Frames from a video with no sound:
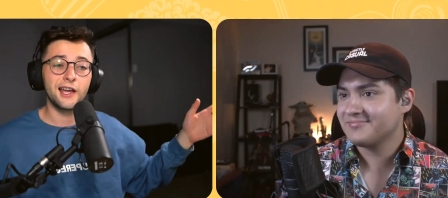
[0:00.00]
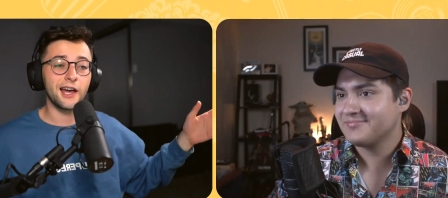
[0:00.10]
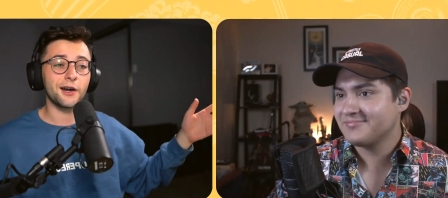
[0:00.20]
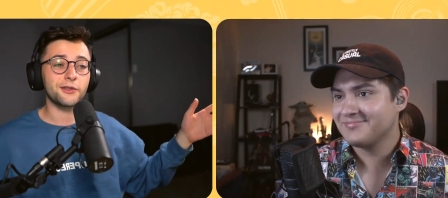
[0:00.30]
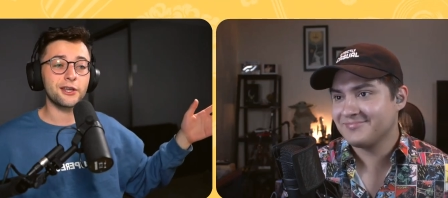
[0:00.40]

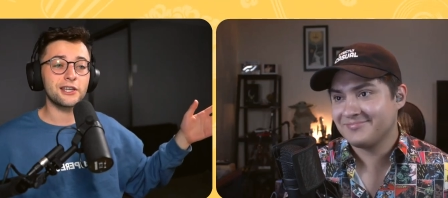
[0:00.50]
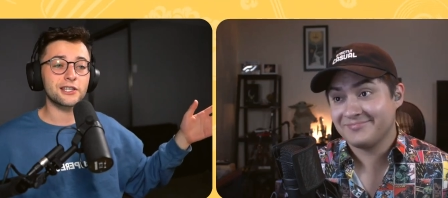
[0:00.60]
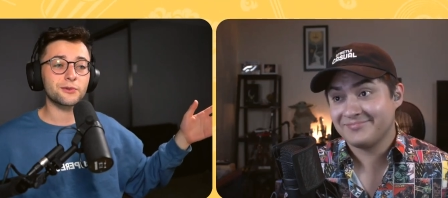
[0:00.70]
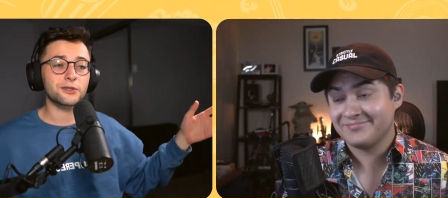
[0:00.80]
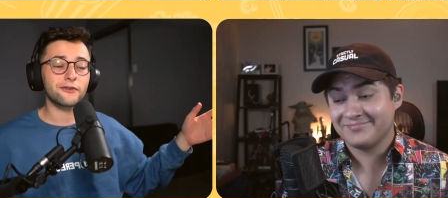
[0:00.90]
Speaker 1: Thank you guys
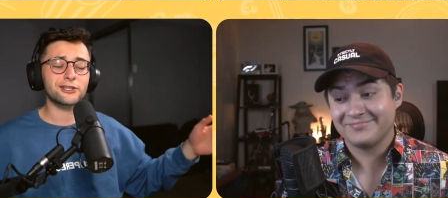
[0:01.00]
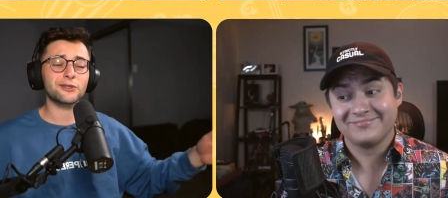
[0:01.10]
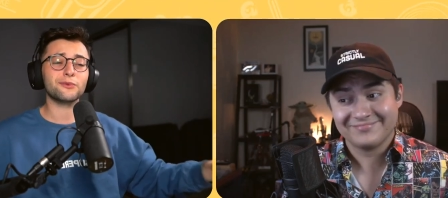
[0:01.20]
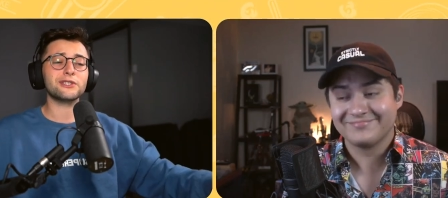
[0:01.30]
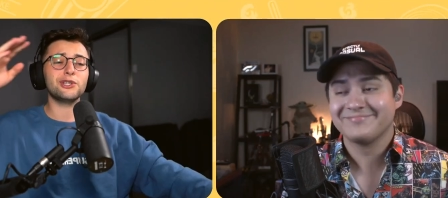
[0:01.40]
so much for watching.
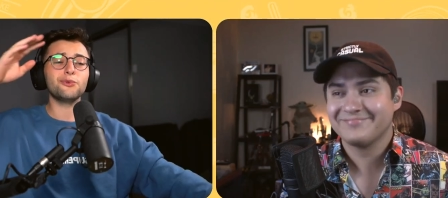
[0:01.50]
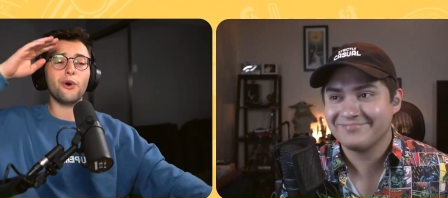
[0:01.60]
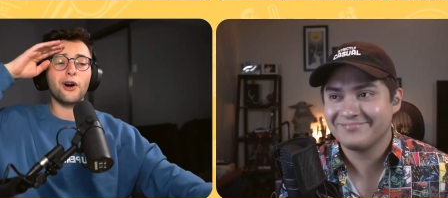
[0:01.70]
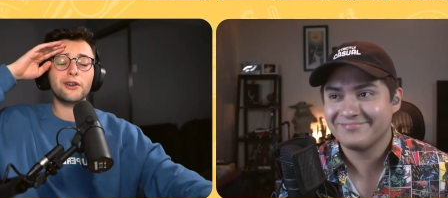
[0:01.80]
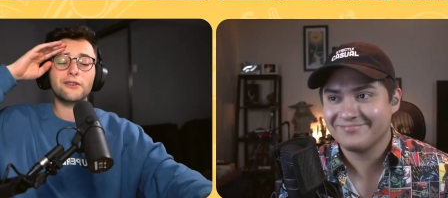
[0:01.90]
We'll see you
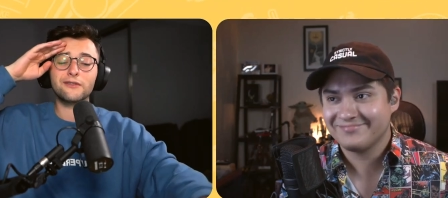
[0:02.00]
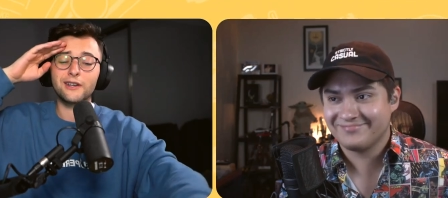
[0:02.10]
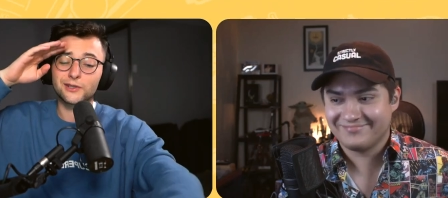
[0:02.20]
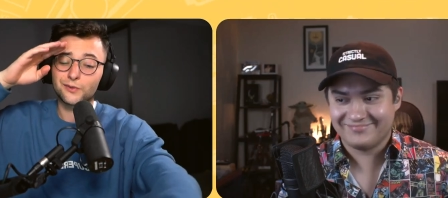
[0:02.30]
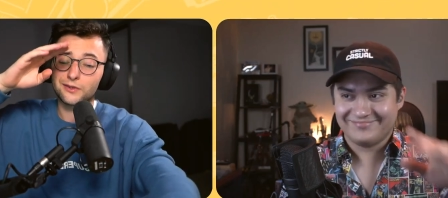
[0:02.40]
on the
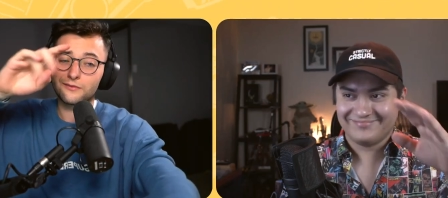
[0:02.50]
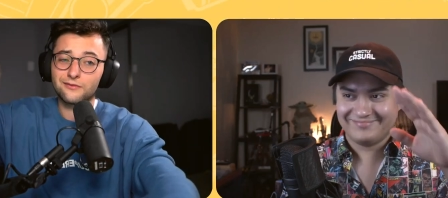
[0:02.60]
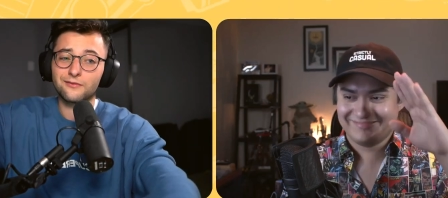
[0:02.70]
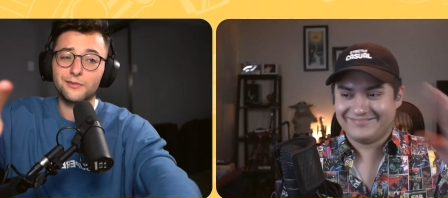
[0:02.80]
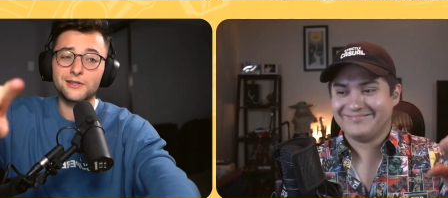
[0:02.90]
next one.
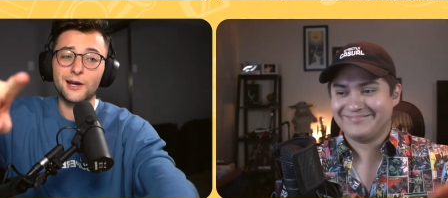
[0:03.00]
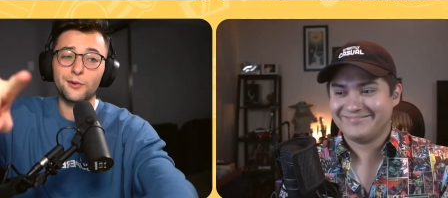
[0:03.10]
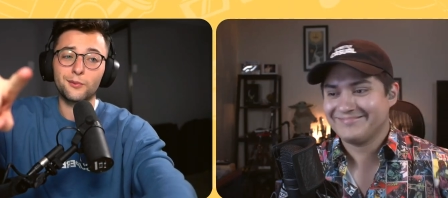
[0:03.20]
Peace out.